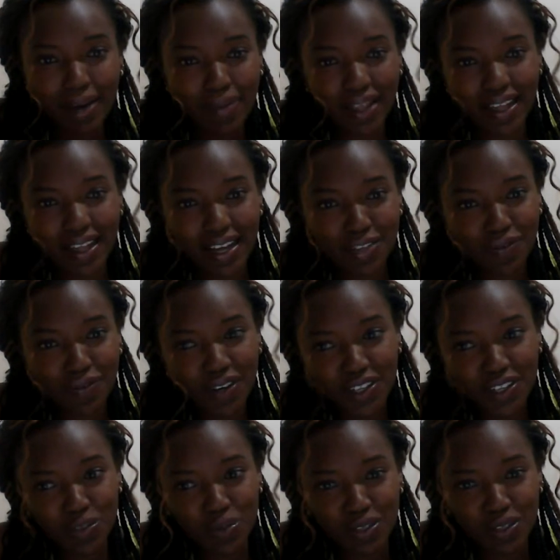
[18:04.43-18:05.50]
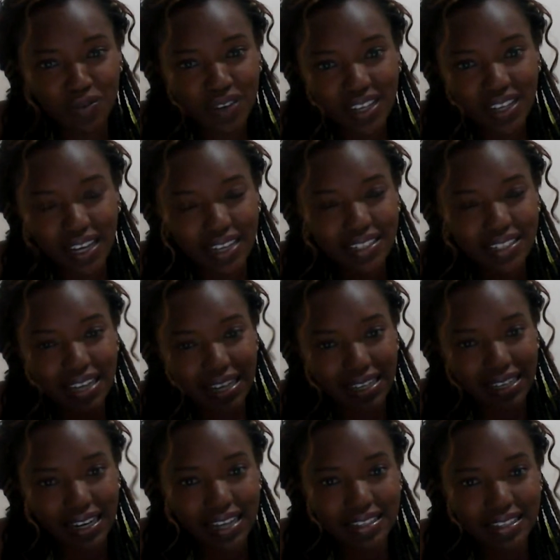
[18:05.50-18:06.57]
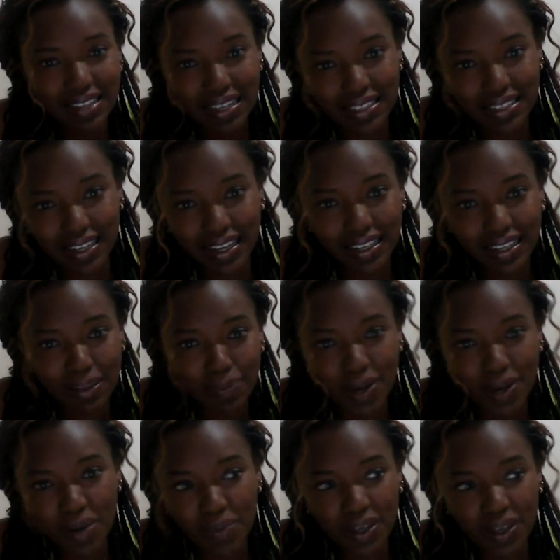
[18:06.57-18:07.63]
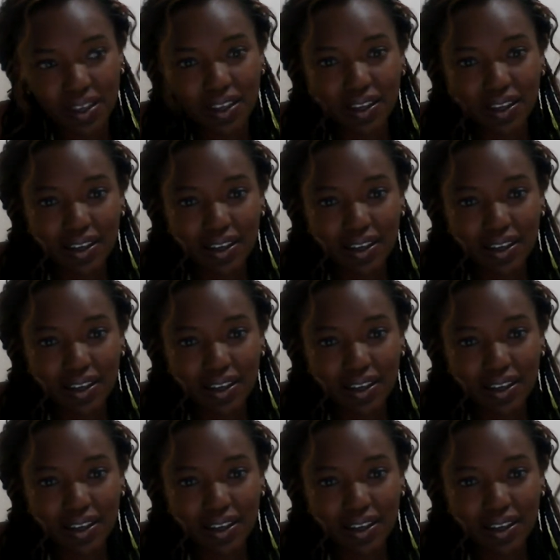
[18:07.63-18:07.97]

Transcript: a mother has finished breastfeeding a child and has just laid the baby